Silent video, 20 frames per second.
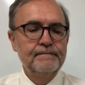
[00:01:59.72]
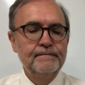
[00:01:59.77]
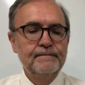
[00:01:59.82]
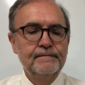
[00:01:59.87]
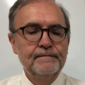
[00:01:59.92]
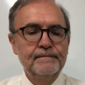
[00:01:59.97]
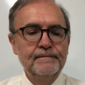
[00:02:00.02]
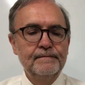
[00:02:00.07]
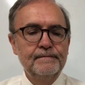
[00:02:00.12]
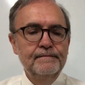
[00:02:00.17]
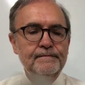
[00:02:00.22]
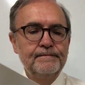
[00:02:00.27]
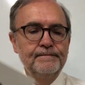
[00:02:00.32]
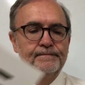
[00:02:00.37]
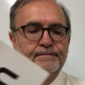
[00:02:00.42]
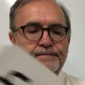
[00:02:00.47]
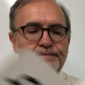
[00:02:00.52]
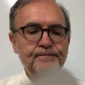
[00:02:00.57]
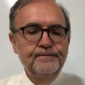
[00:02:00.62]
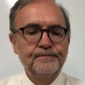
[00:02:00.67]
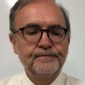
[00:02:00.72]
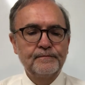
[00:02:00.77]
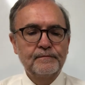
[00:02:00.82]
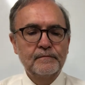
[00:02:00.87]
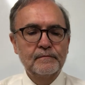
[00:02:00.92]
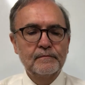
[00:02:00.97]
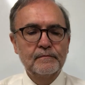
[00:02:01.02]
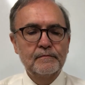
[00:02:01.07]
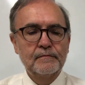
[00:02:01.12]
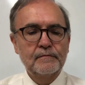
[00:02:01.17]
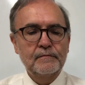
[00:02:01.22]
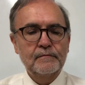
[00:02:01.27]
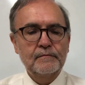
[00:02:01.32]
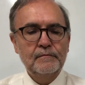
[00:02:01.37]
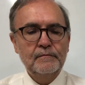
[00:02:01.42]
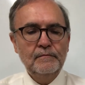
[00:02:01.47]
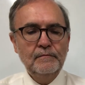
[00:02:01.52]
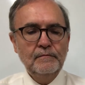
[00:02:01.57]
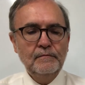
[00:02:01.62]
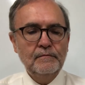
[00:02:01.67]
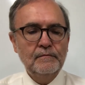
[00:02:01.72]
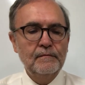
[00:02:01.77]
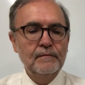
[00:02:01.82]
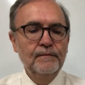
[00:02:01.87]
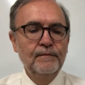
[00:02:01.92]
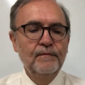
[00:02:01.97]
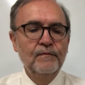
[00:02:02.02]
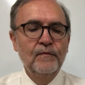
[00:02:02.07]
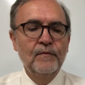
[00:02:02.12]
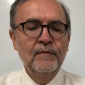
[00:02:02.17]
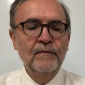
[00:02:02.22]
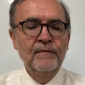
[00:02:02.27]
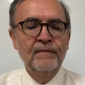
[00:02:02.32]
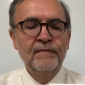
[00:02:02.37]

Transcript: Nobody speaks.